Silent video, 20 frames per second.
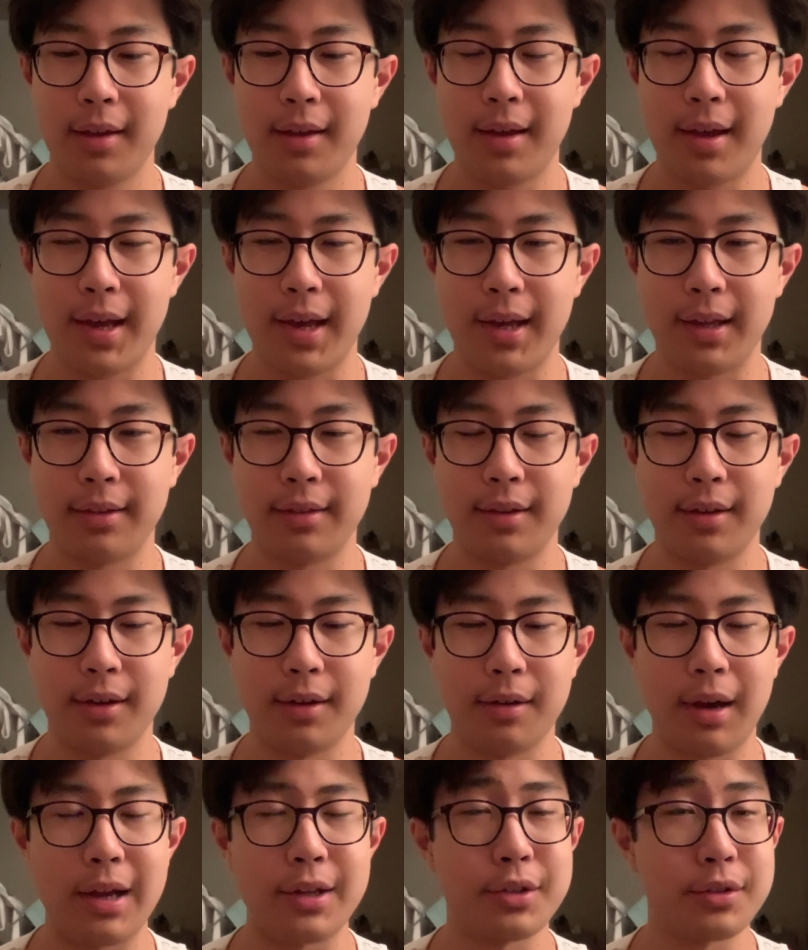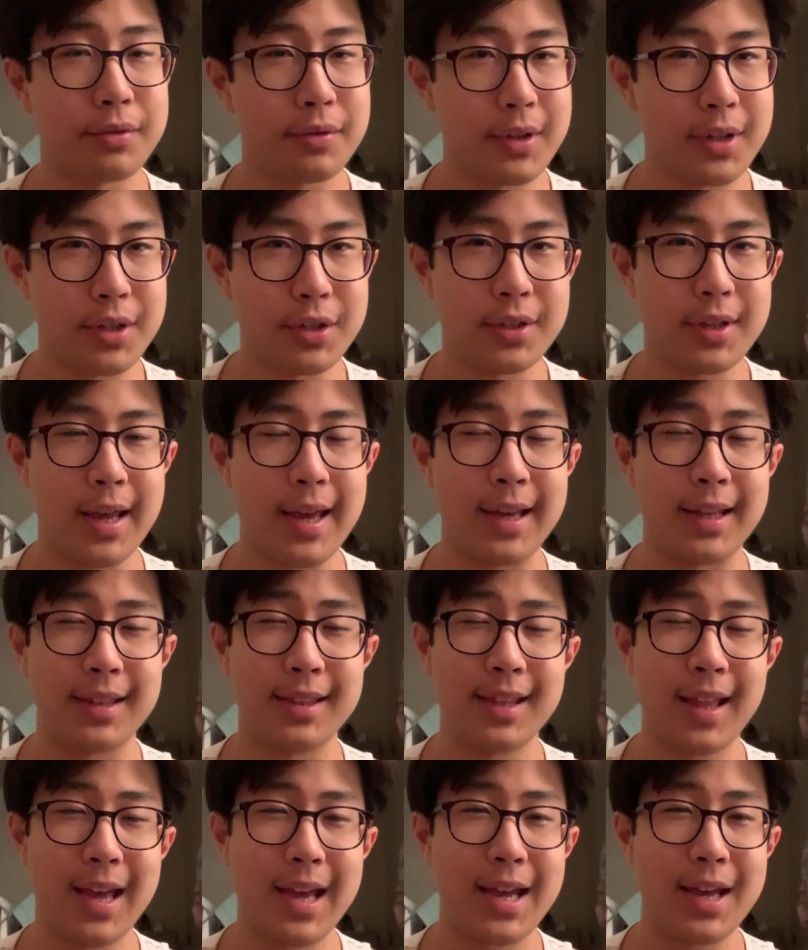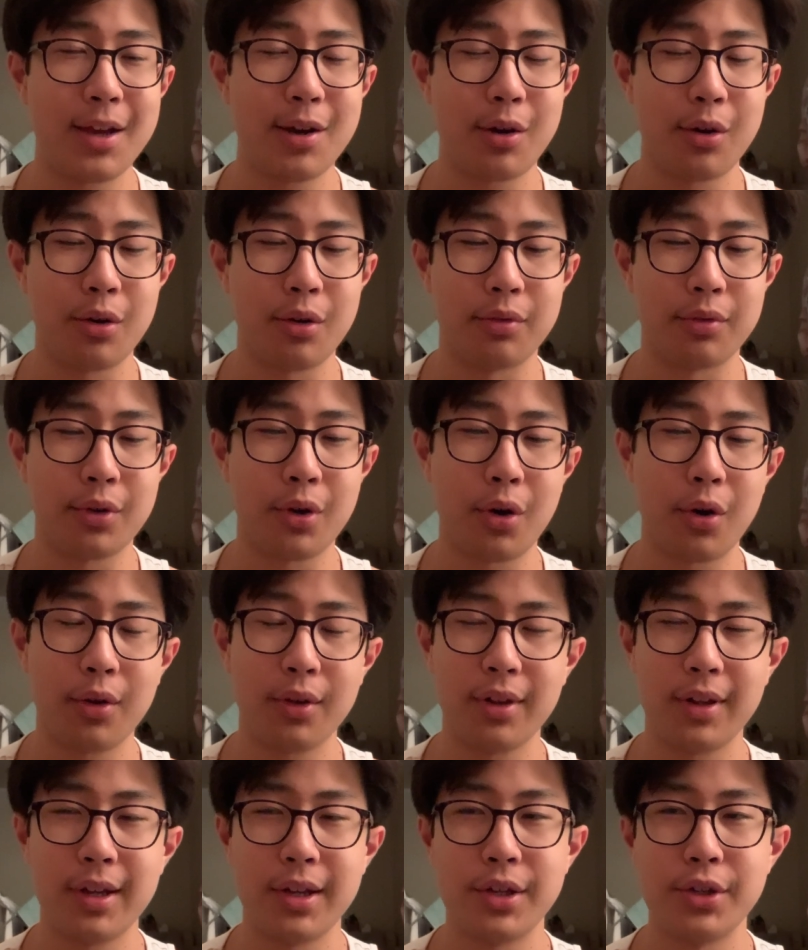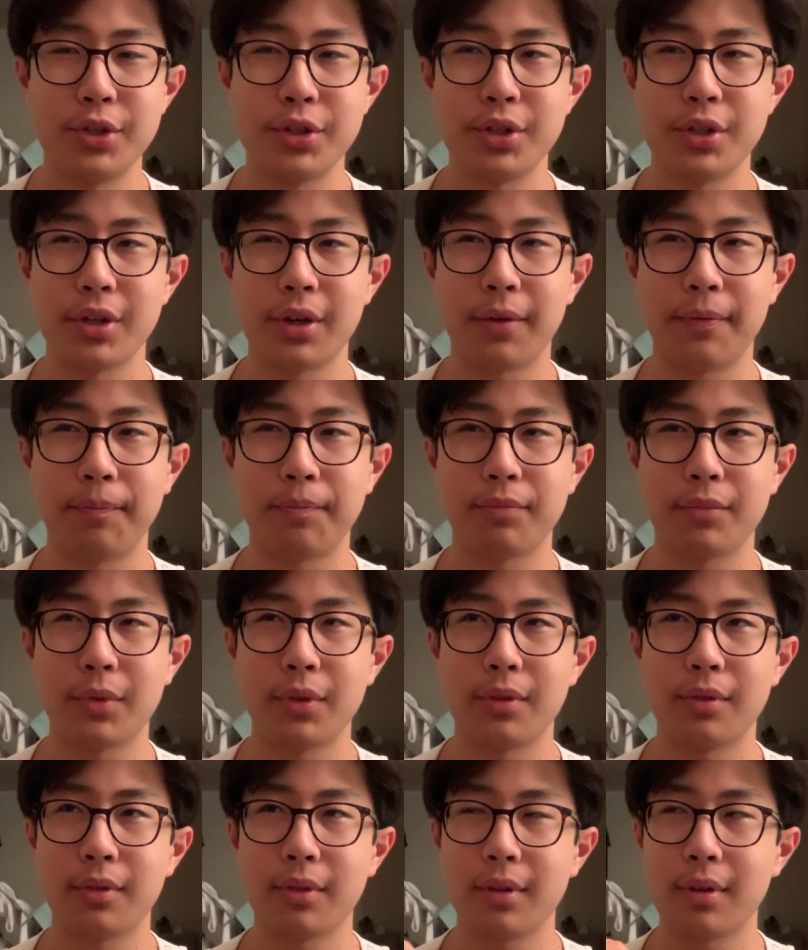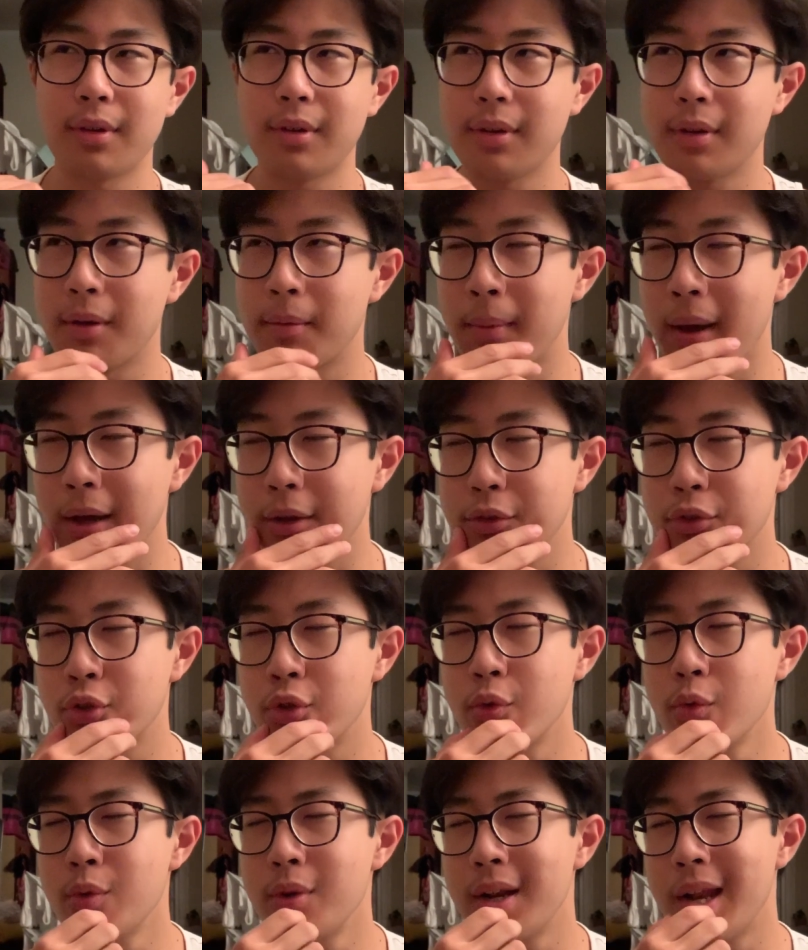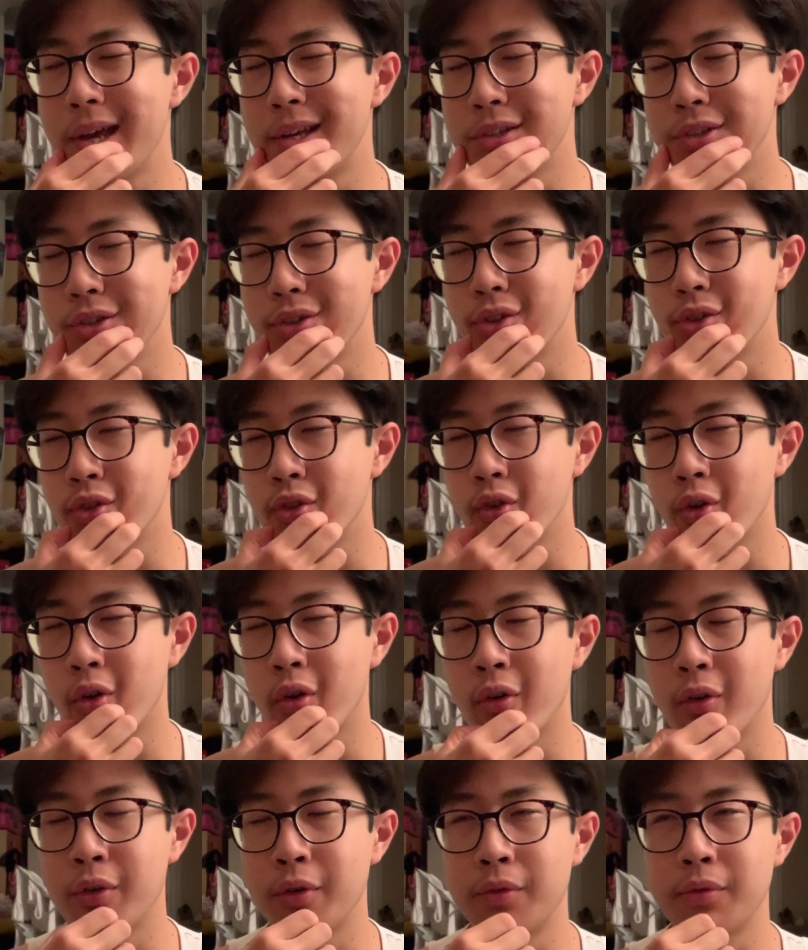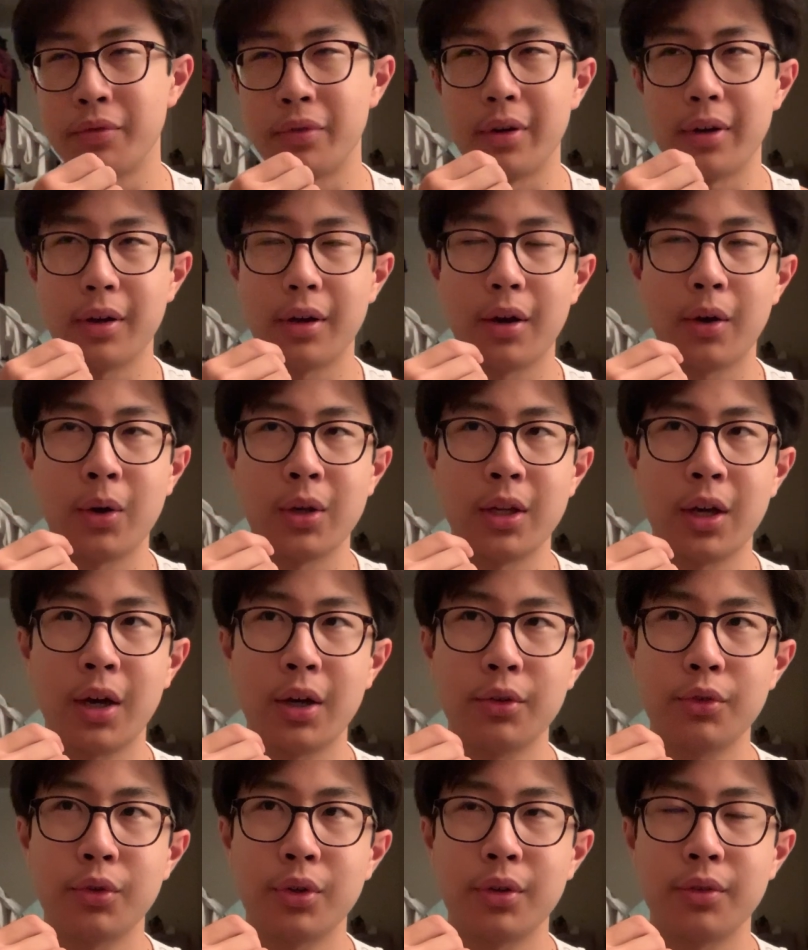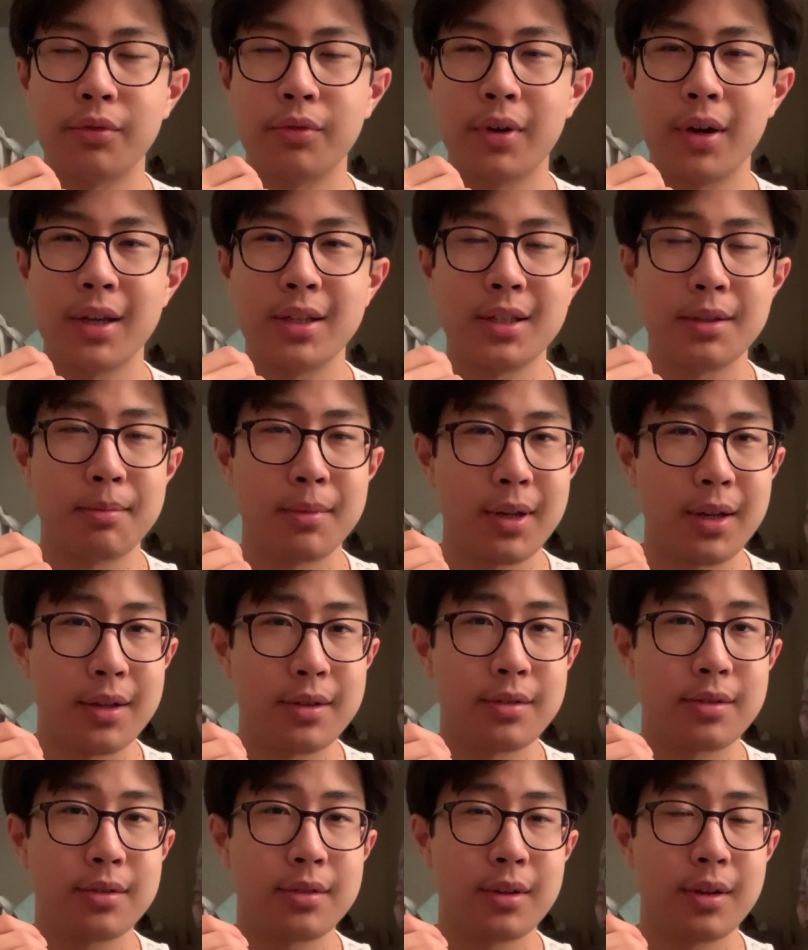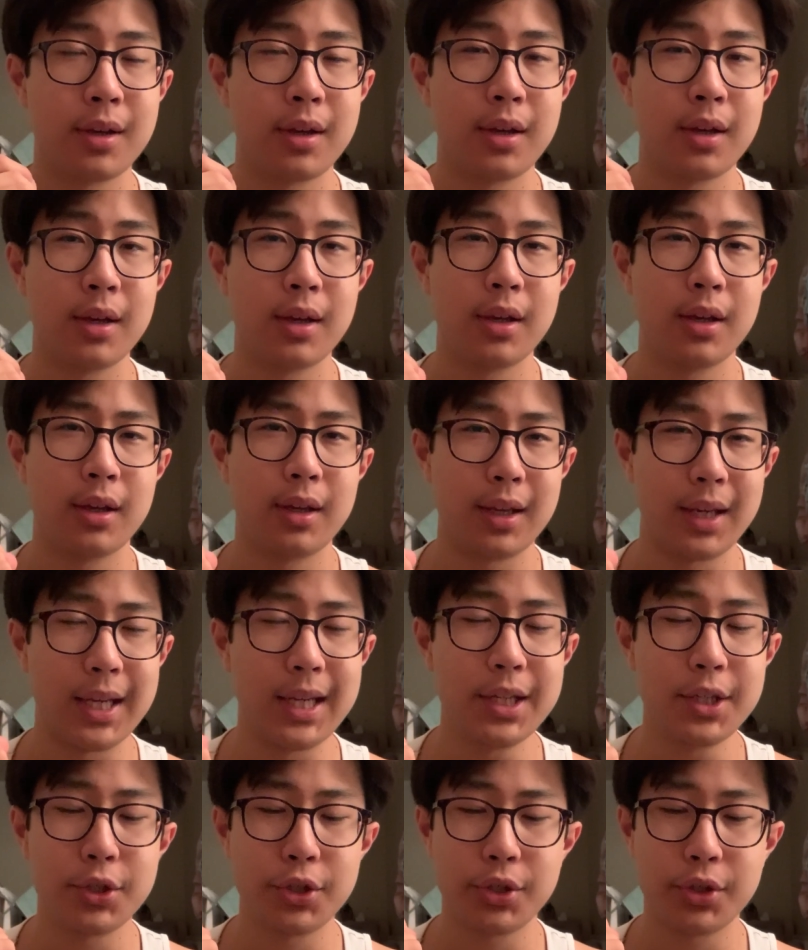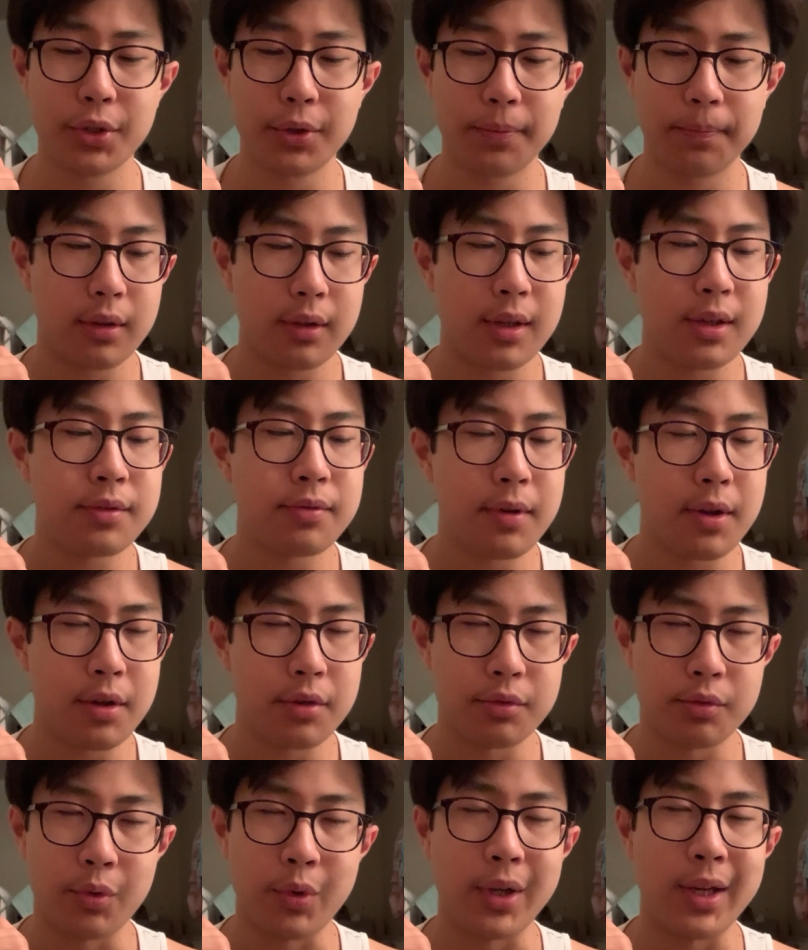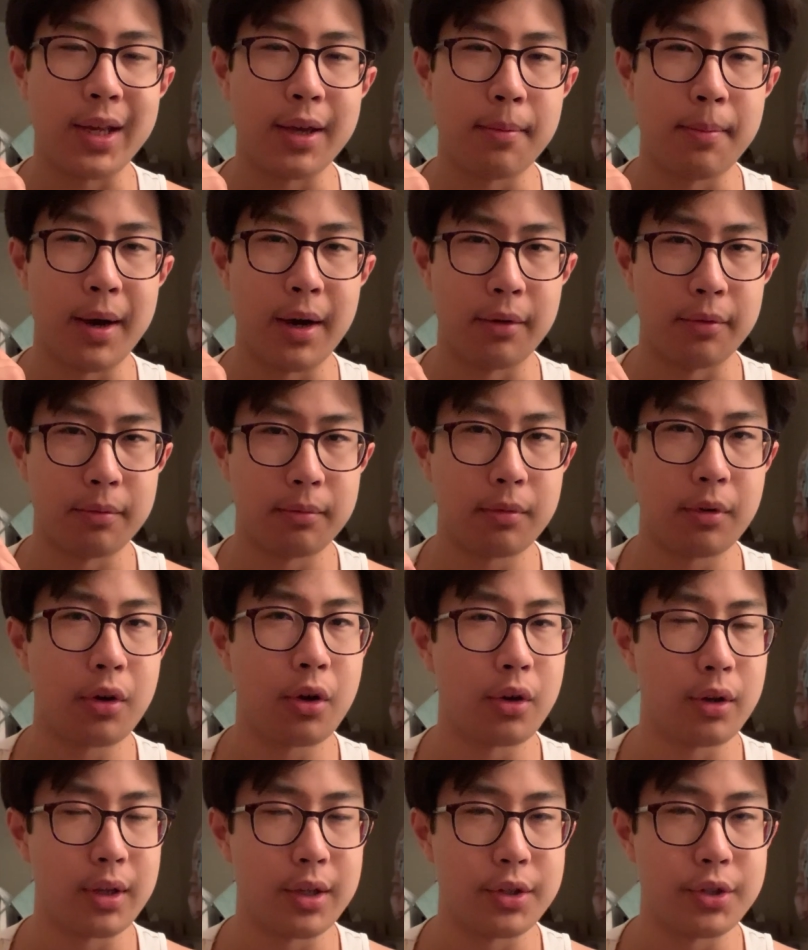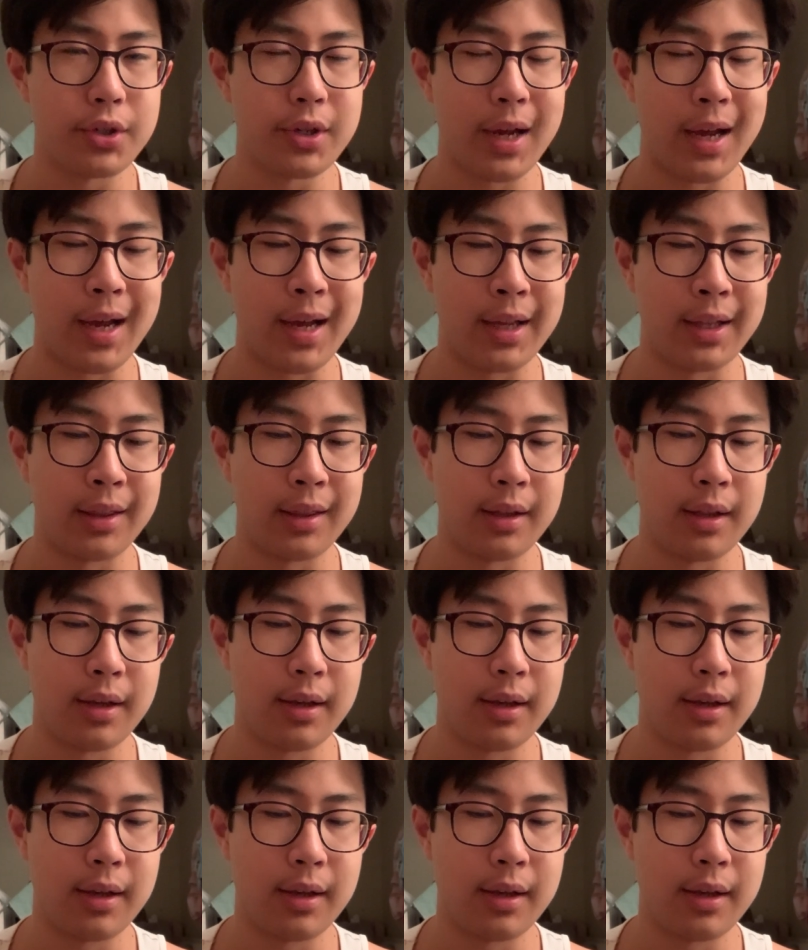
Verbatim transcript: And uh, I just finished a day of college. About two lessons of 130 minutes each. This video is really about college and